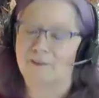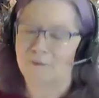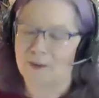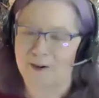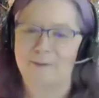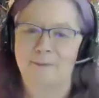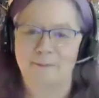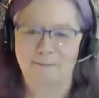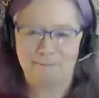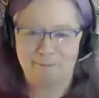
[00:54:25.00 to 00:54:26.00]
always,
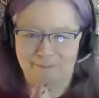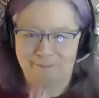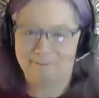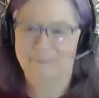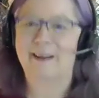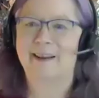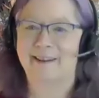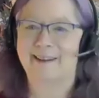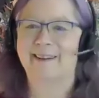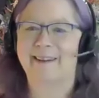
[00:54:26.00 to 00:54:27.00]
it's useful,
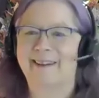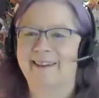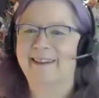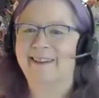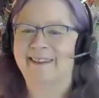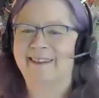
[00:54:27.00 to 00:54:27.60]
and it can bring